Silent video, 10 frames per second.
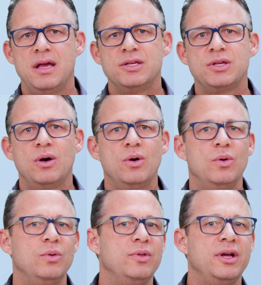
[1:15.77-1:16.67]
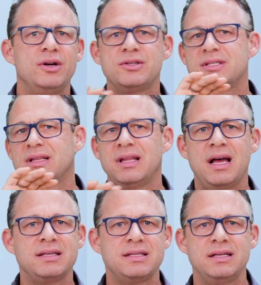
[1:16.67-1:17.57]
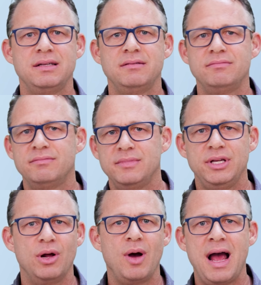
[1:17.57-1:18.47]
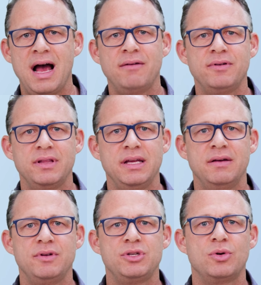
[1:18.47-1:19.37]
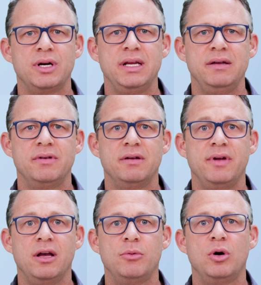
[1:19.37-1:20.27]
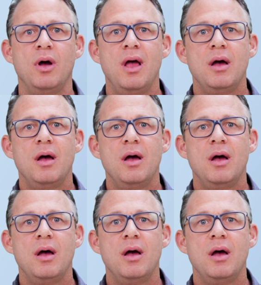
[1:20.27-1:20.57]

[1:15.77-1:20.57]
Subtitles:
So there's less than, half of the inventory even available,